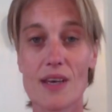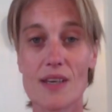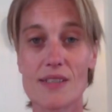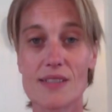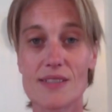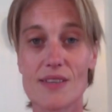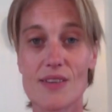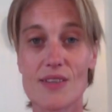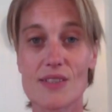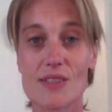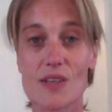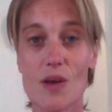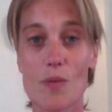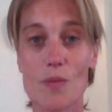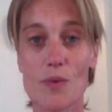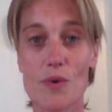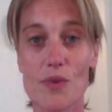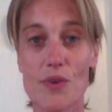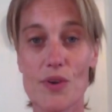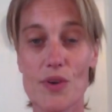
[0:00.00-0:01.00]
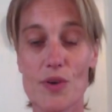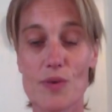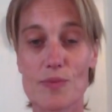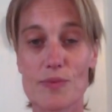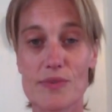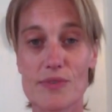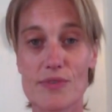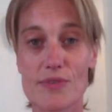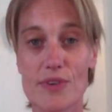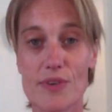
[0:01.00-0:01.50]
So there's a lot more that
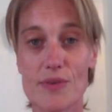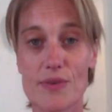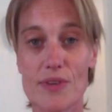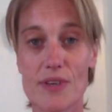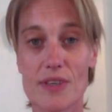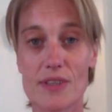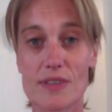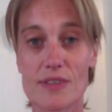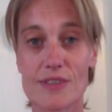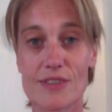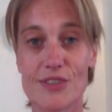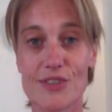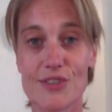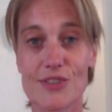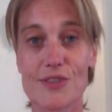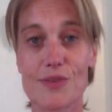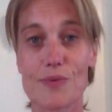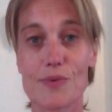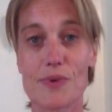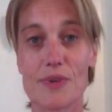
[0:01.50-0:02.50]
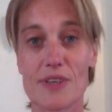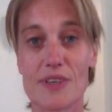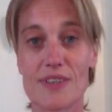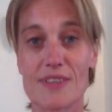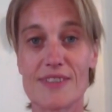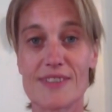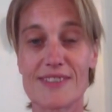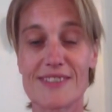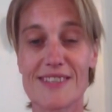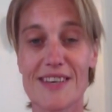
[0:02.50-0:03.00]
comes through than just the words.
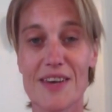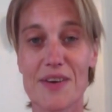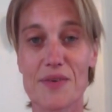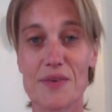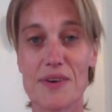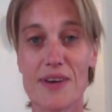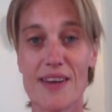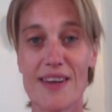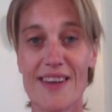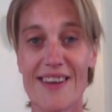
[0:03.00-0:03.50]
So